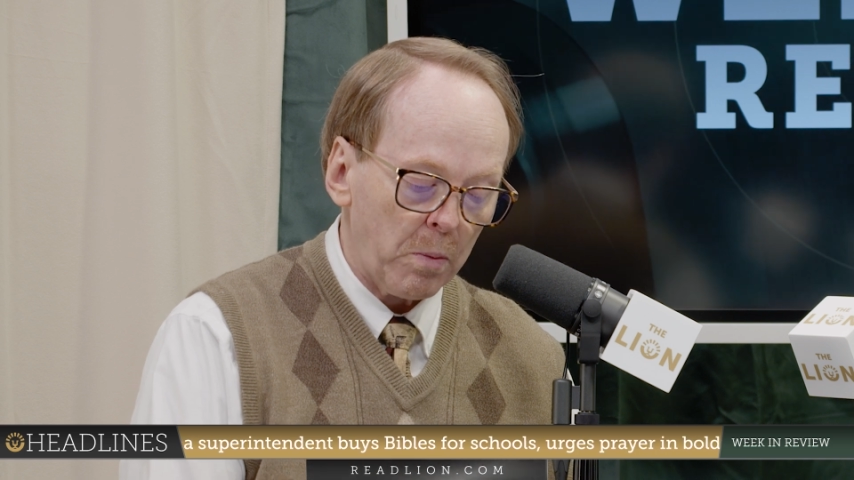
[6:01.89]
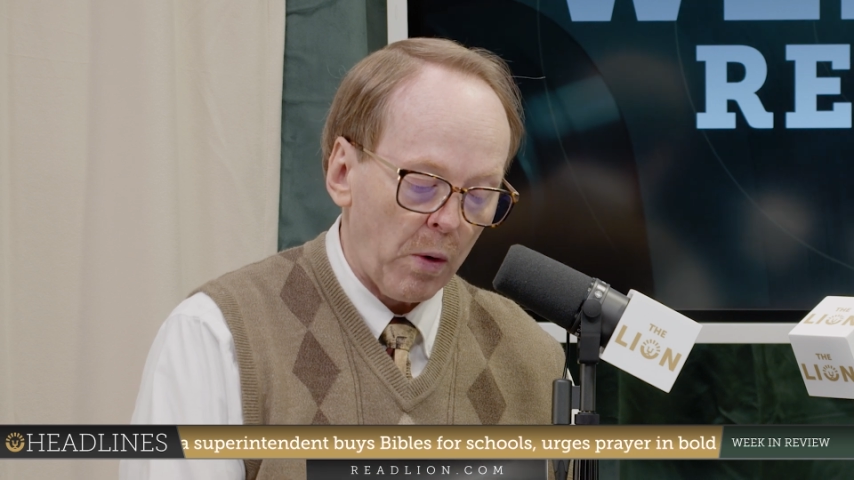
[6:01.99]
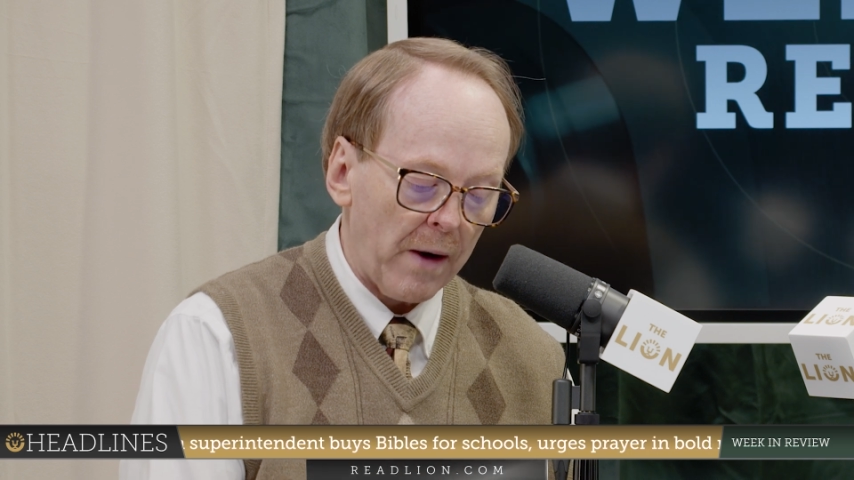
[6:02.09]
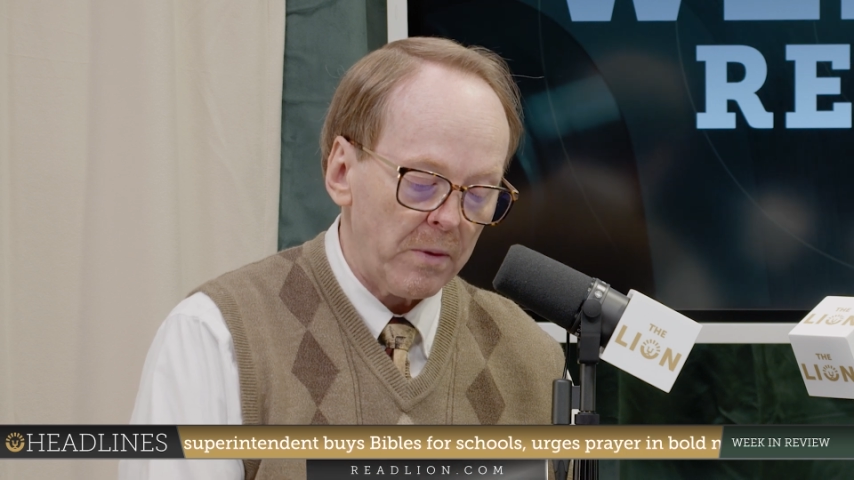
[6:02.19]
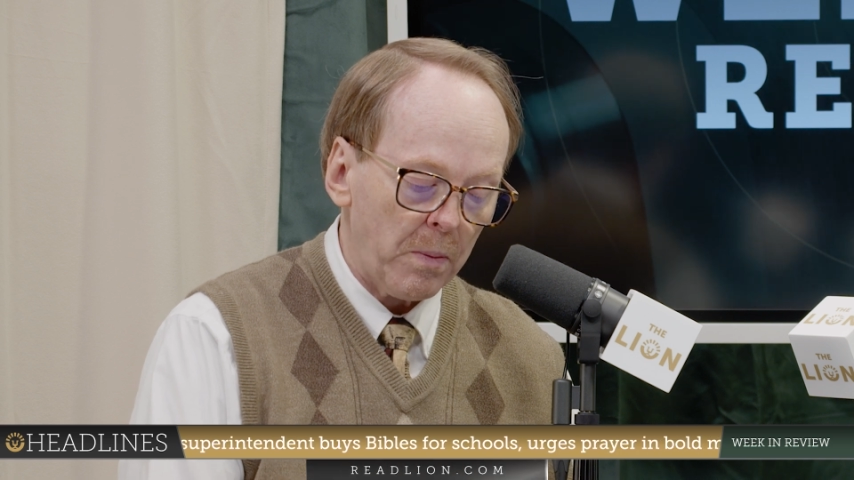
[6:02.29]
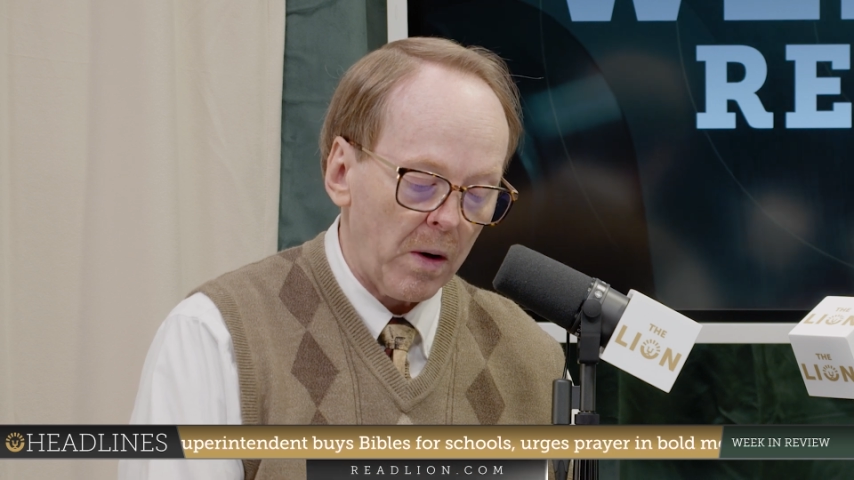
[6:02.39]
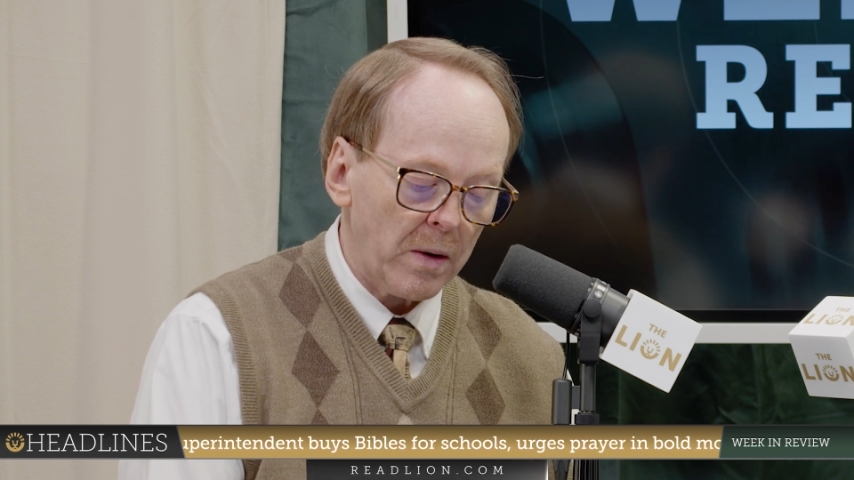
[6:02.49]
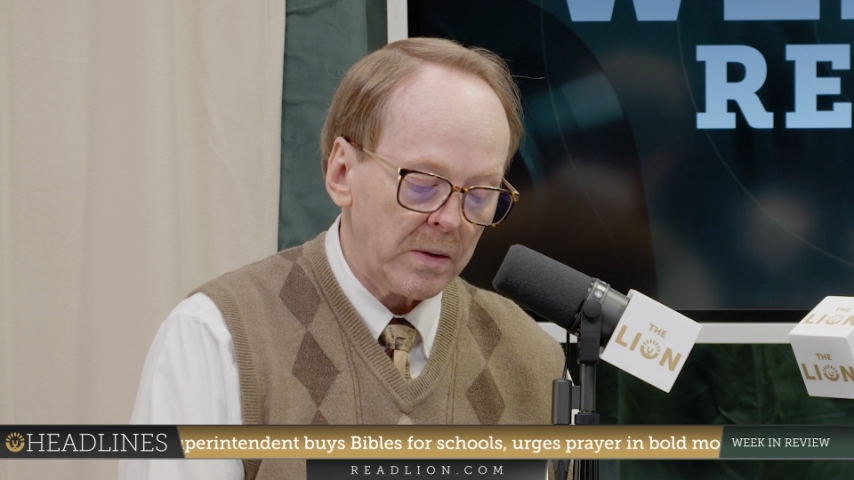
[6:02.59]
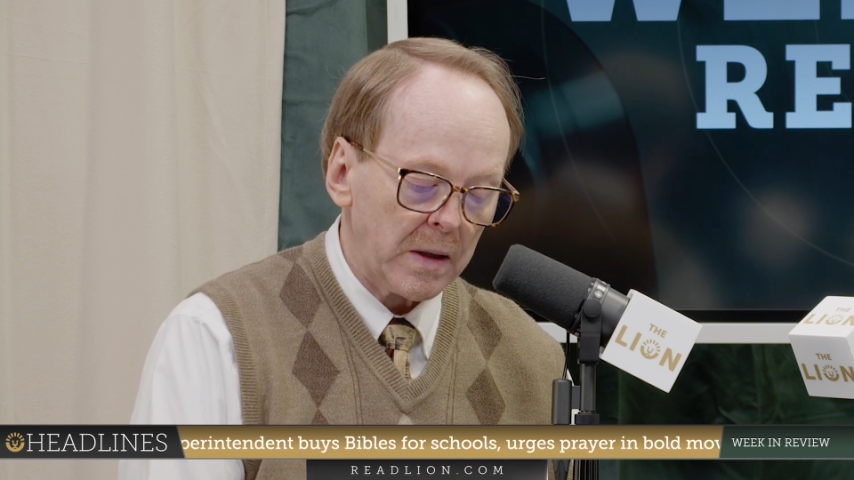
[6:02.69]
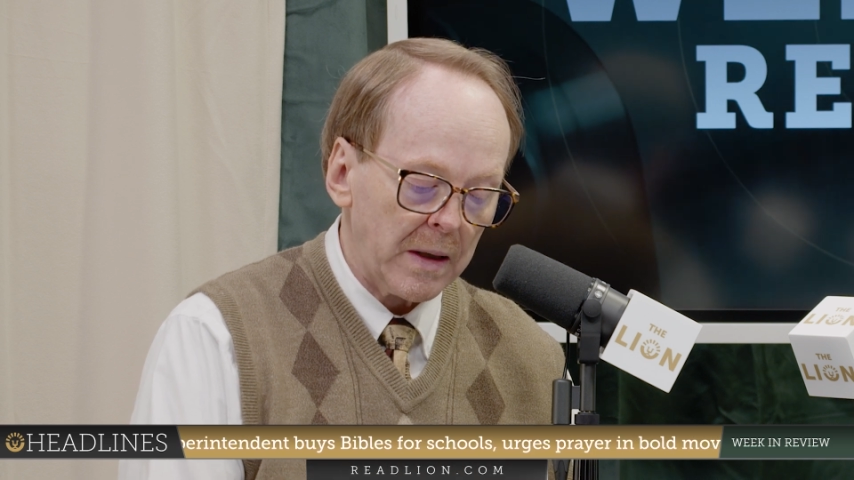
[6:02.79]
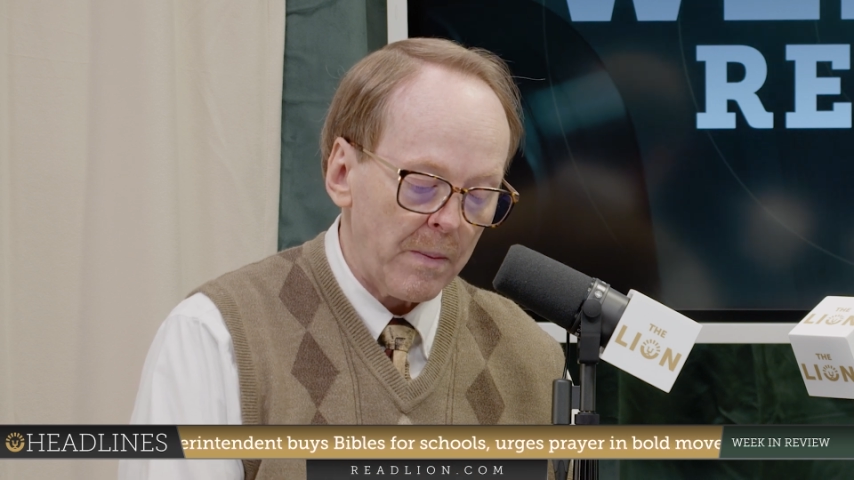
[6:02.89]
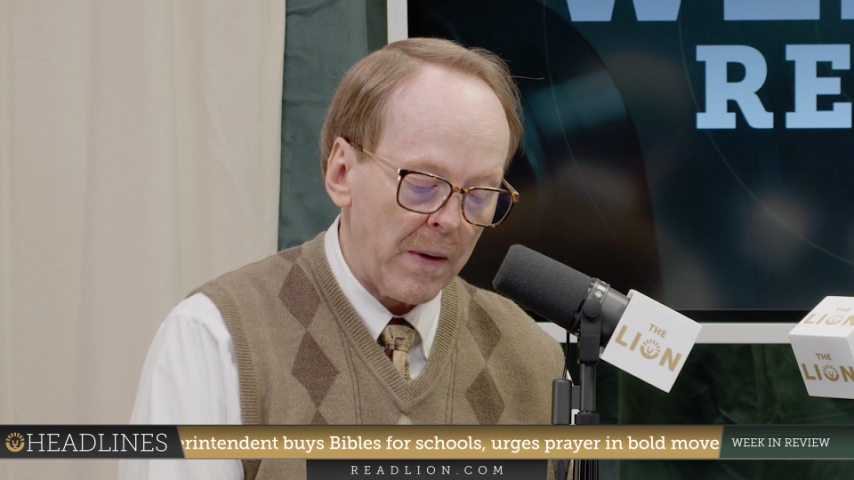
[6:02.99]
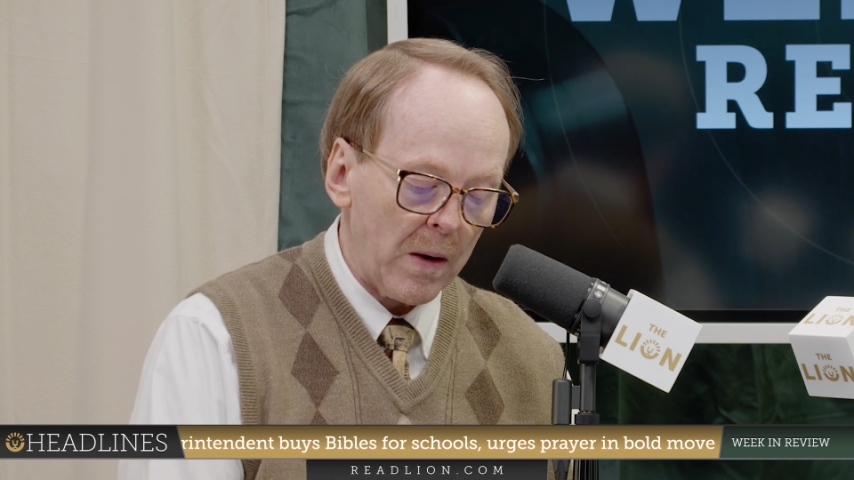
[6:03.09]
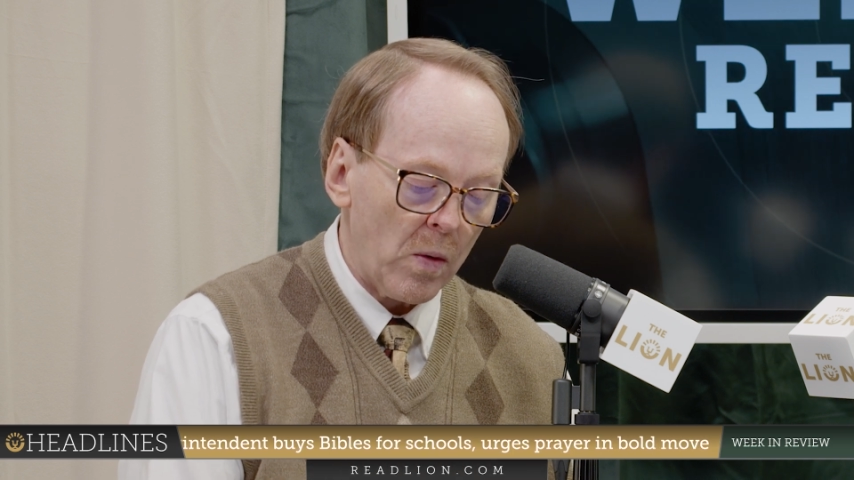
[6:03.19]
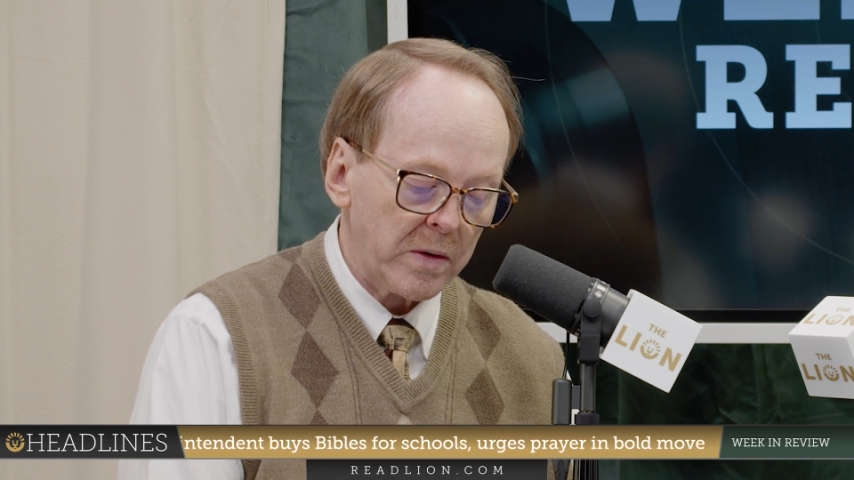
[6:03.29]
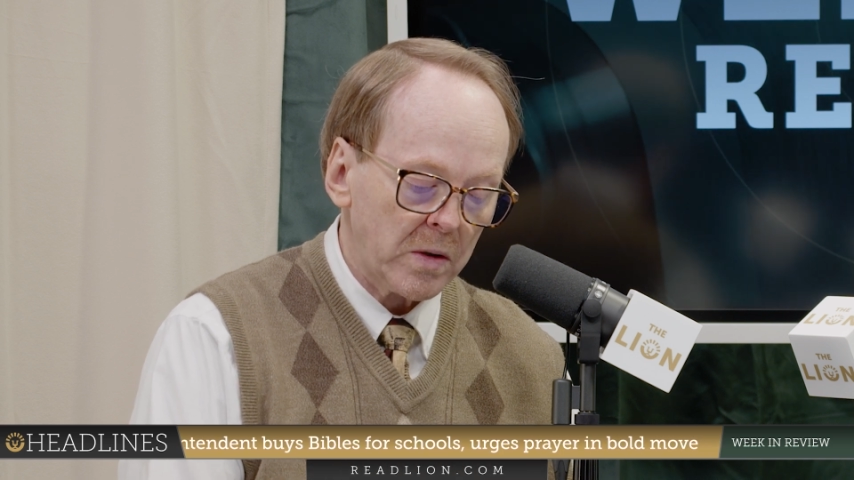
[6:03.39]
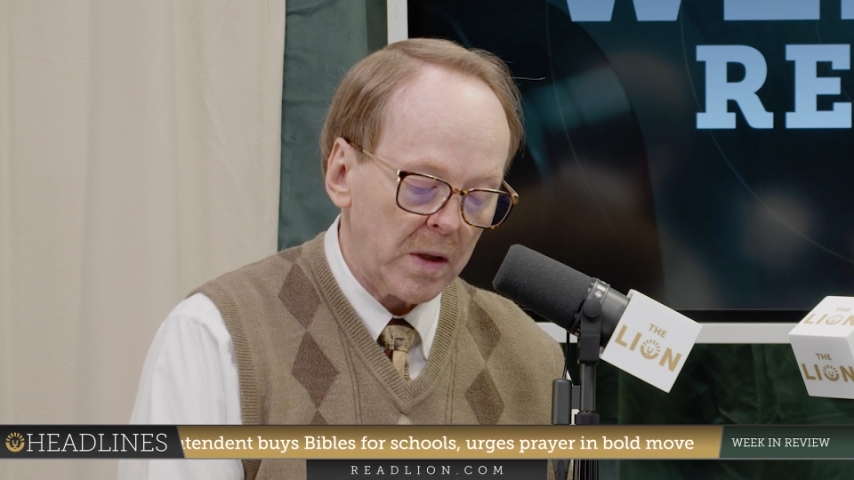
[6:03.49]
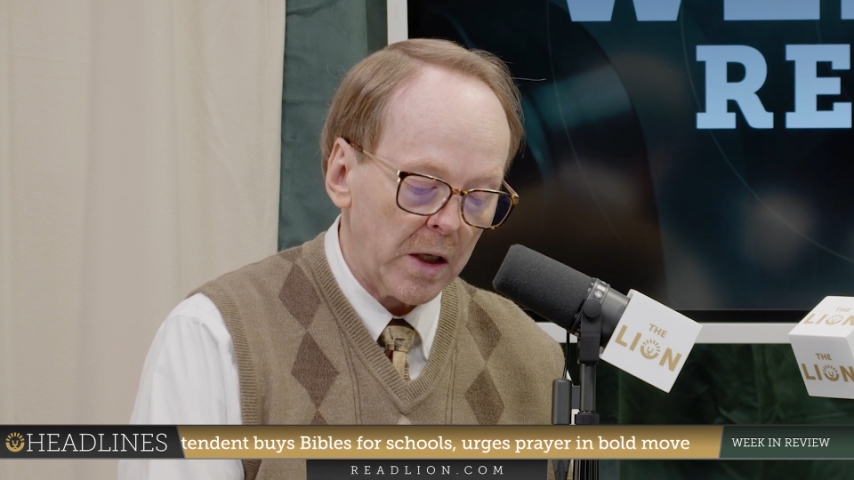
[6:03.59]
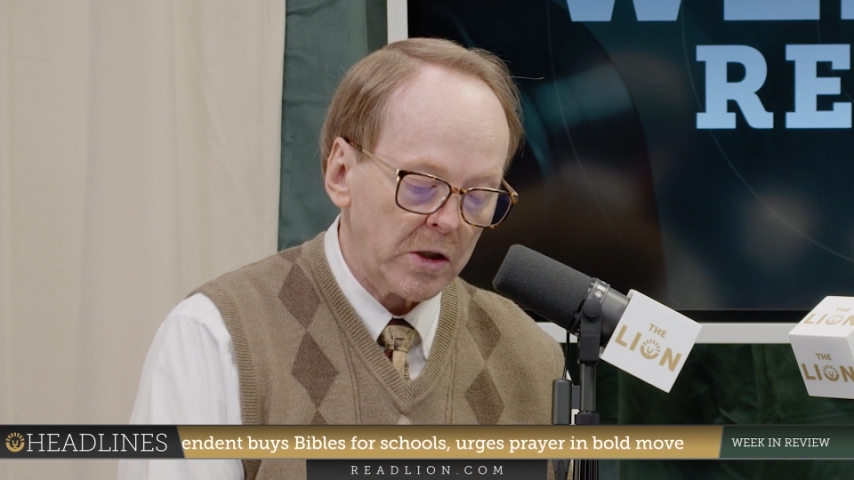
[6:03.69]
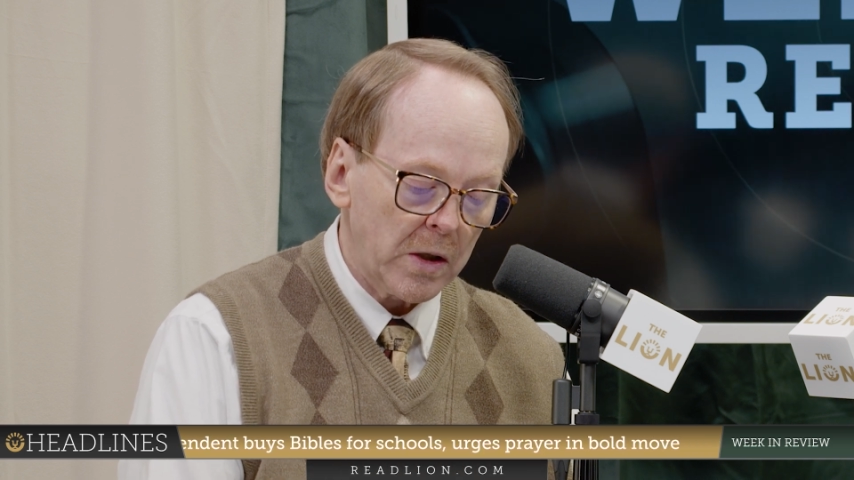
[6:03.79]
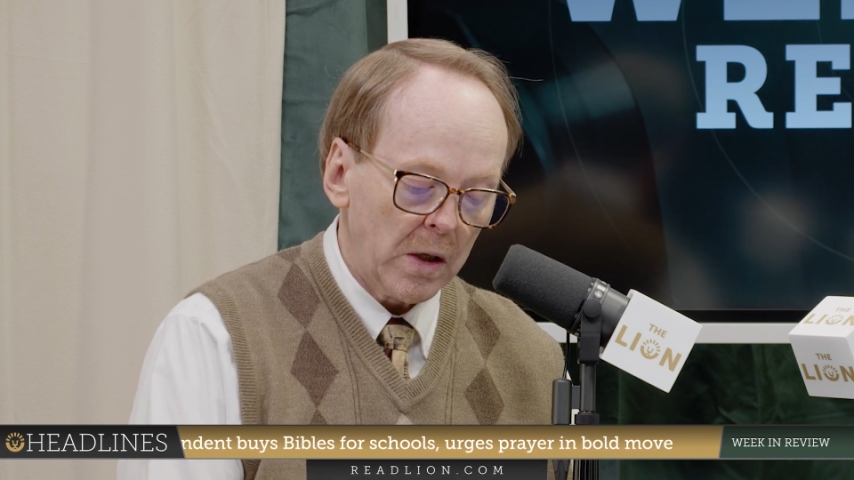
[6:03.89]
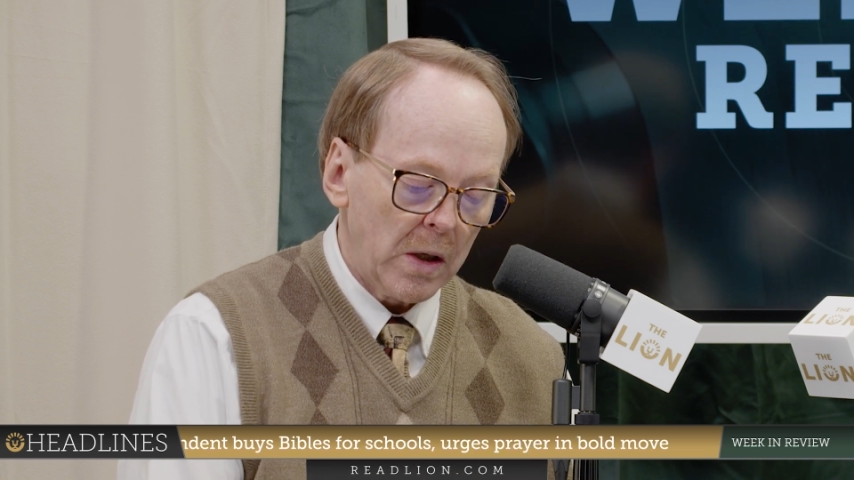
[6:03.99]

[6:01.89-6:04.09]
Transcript: private part that they may want to touch